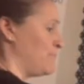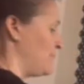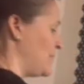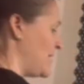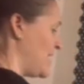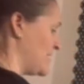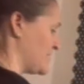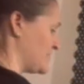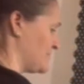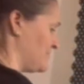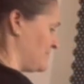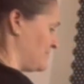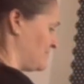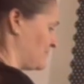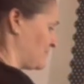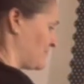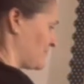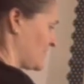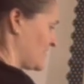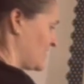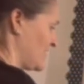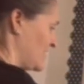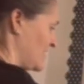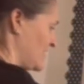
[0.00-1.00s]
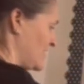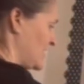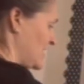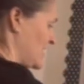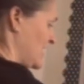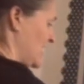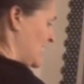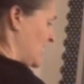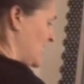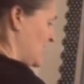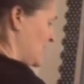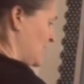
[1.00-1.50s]
bottom.
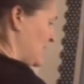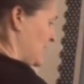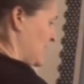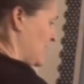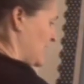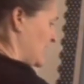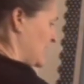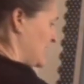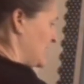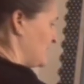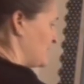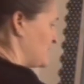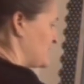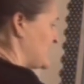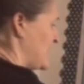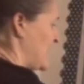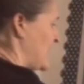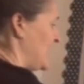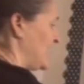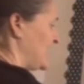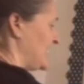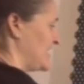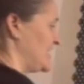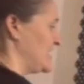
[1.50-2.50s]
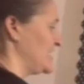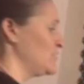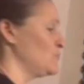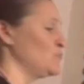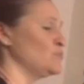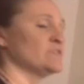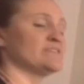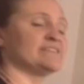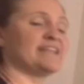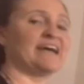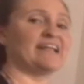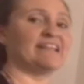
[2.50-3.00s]
If not, it
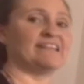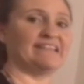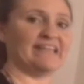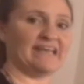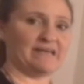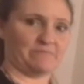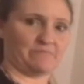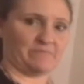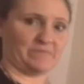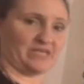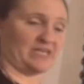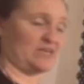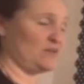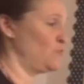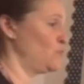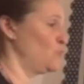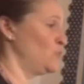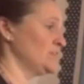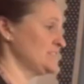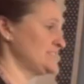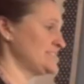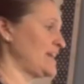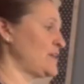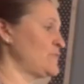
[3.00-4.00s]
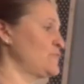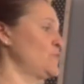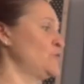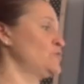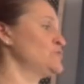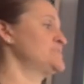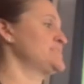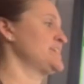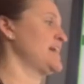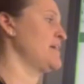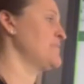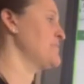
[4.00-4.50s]
will not let me. Once I
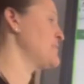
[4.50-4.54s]
wrote down